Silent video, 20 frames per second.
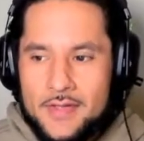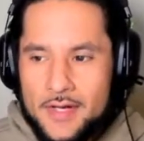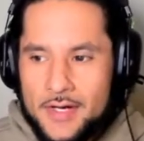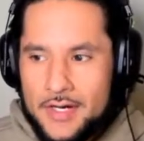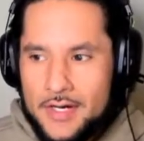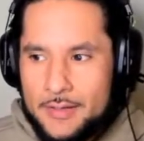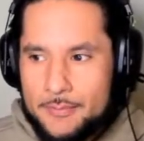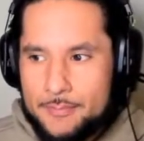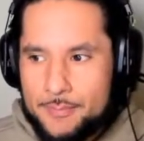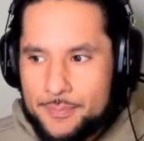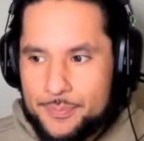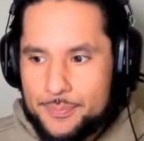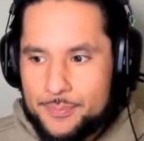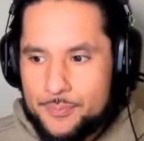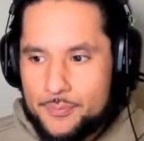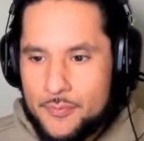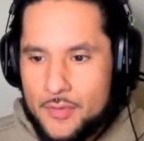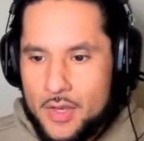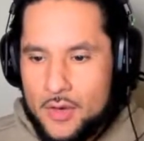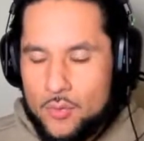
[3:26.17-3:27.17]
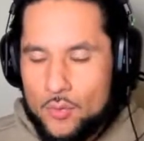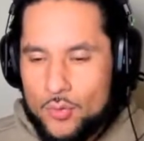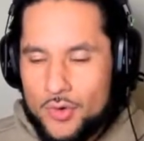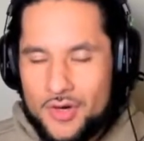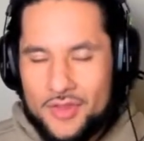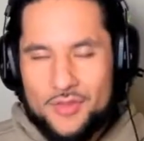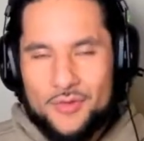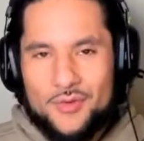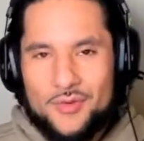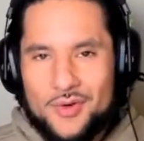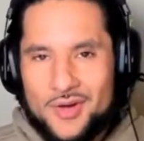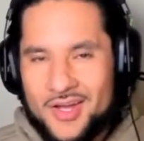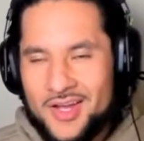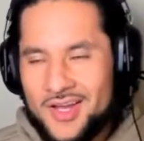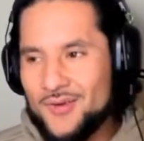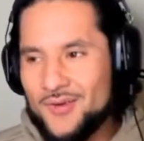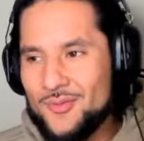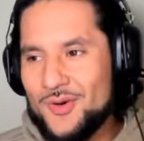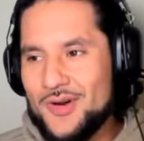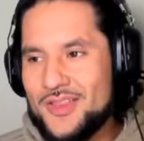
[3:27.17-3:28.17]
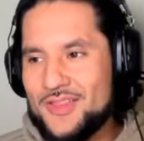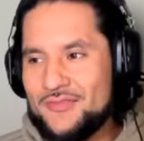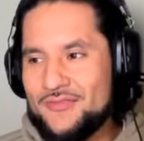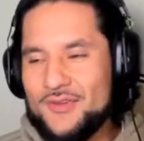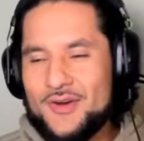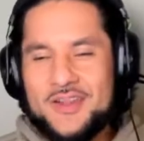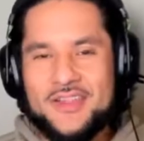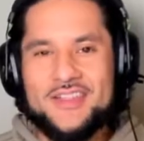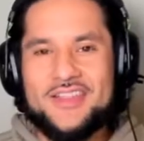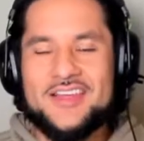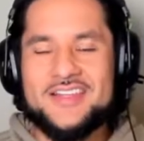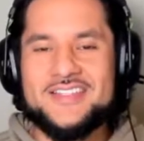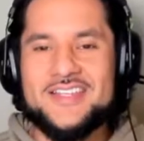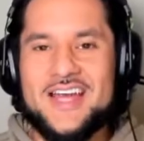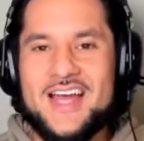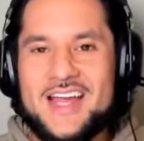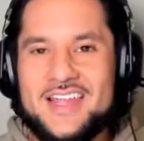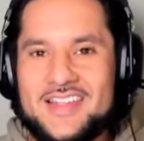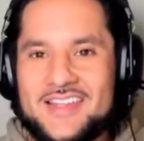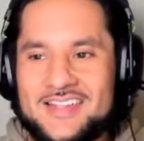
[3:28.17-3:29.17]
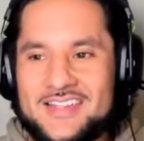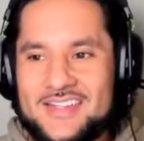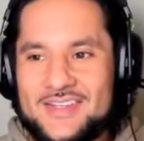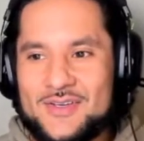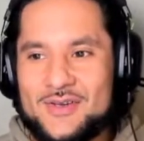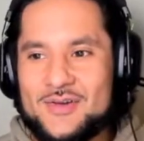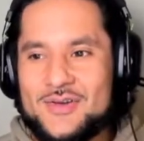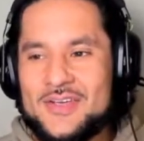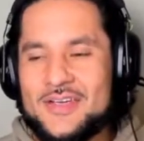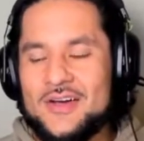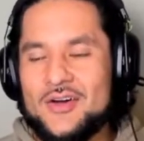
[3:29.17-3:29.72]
Um, one of the one of the funny things I like to do,